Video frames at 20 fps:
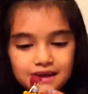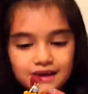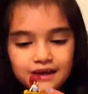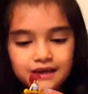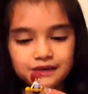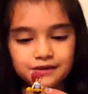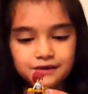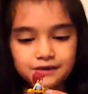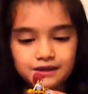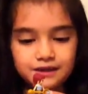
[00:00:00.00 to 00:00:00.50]

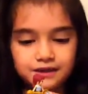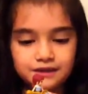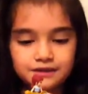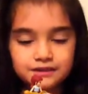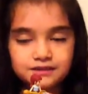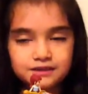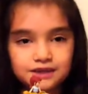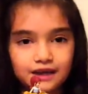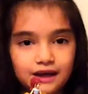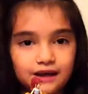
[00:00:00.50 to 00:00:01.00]
And you can
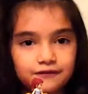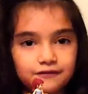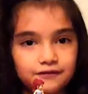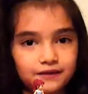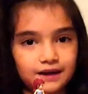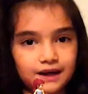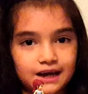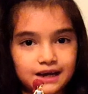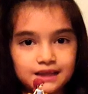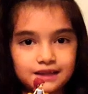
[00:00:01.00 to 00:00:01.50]
use that for
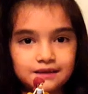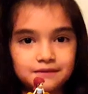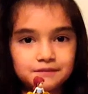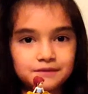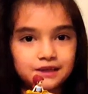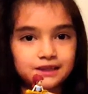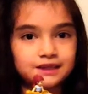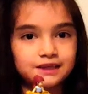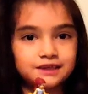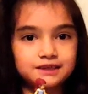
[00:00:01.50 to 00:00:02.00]
any
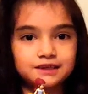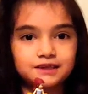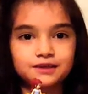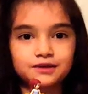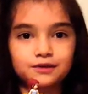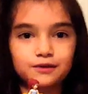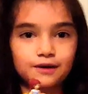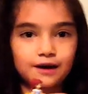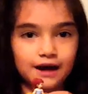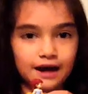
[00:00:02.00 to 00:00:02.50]
mini doll
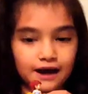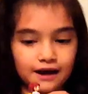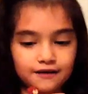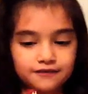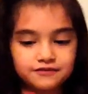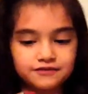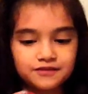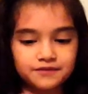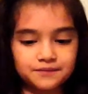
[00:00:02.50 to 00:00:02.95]
you have.